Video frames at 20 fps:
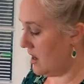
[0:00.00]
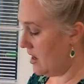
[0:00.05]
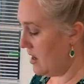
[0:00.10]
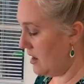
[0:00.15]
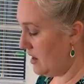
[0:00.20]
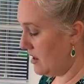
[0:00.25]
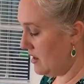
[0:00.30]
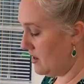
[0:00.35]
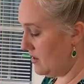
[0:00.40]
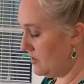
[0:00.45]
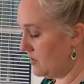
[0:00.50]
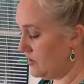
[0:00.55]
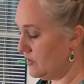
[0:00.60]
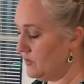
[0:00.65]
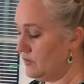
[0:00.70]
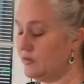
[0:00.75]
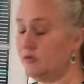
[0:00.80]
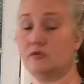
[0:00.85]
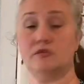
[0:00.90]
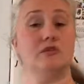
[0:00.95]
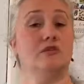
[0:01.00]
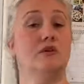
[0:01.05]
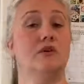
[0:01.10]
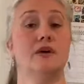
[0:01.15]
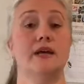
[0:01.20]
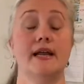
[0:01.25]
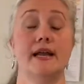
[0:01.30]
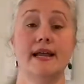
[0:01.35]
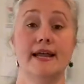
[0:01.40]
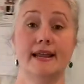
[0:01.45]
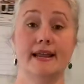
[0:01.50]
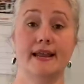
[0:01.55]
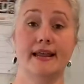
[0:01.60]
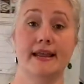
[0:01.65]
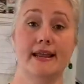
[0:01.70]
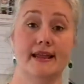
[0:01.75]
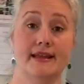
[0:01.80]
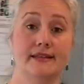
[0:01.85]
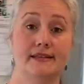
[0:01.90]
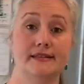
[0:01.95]
I'll go ahead
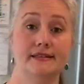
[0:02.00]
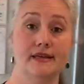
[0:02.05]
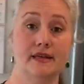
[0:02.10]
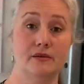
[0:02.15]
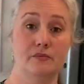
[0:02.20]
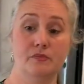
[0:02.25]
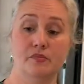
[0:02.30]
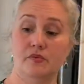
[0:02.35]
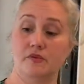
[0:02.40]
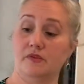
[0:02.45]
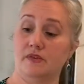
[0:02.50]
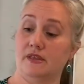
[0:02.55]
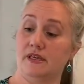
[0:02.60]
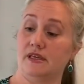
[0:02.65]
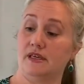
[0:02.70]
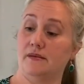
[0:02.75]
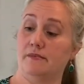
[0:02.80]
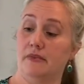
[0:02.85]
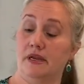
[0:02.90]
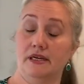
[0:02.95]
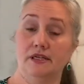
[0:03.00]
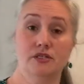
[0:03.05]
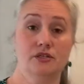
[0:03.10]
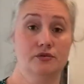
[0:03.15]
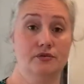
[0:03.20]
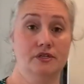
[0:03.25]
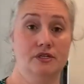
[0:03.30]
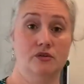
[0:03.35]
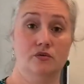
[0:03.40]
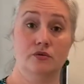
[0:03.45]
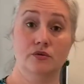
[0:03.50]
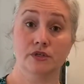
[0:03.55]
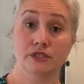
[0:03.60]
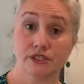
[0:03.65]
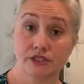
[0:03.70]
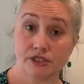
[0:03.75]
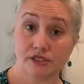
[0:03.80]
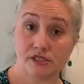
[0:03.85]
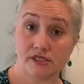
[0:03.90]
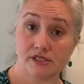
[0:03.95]
and dump the mandarin
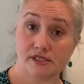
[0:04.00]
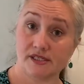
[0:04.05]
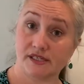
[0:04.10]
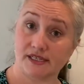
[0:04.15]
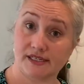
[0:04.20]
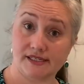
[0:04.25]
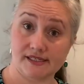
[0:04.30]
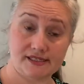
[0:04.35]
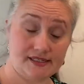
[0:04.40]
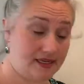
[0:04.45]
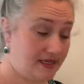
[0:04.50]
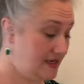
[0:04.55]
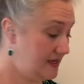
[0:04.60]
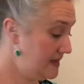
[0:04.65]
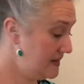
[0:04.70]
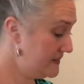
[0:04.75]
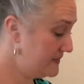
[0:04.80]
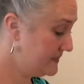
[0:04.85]
oranges inside.